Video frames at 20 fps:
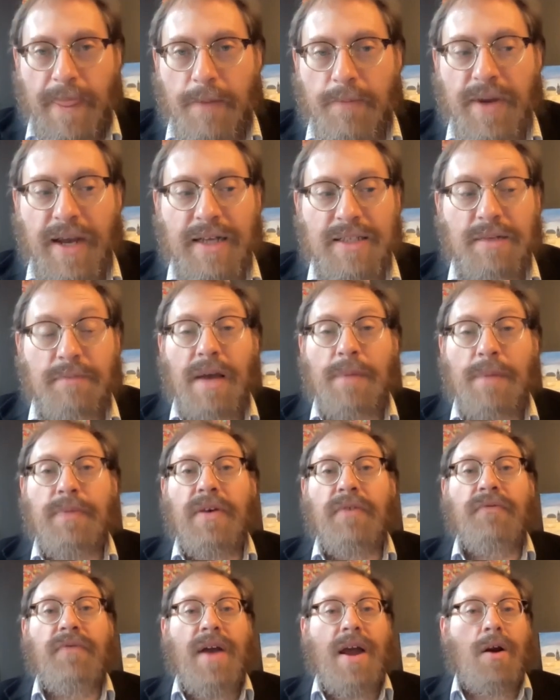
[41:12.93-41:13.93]
because it might
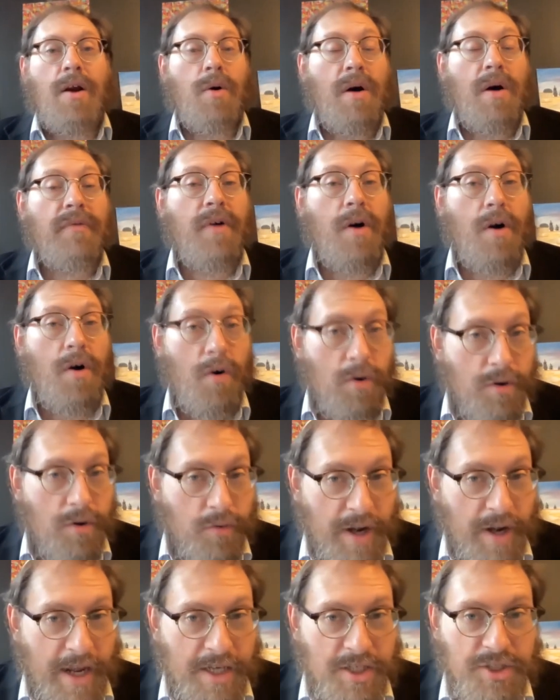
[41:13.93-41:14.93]
be a pharaoh of our own
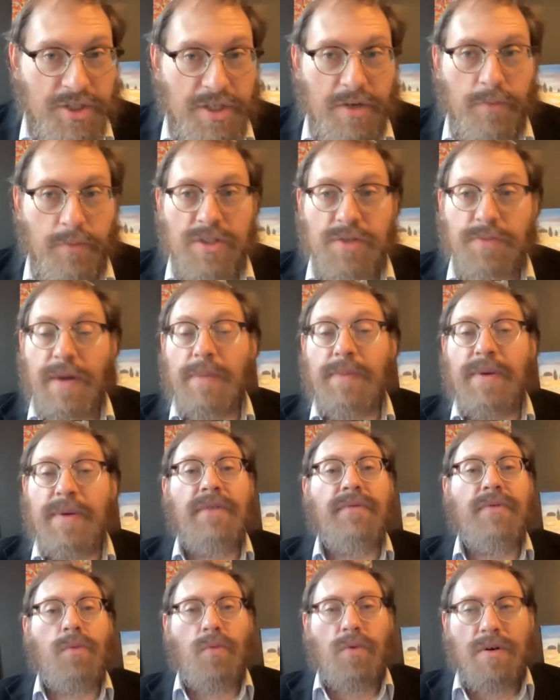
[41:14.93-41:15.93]
creation, which may be
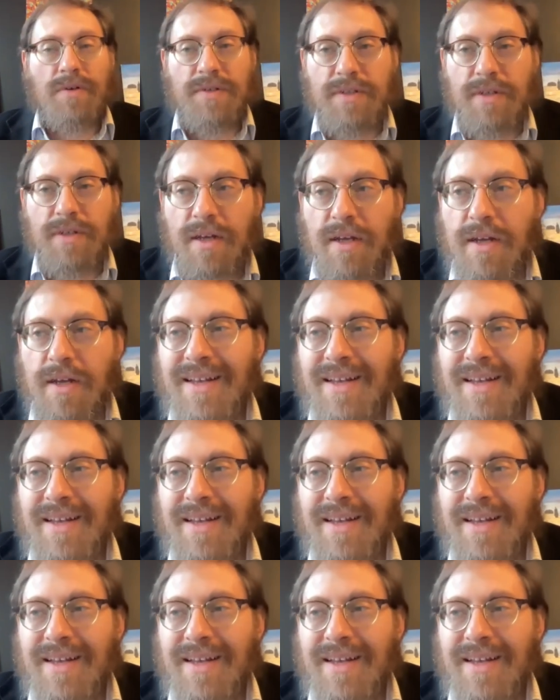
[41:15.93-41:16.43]
even worse.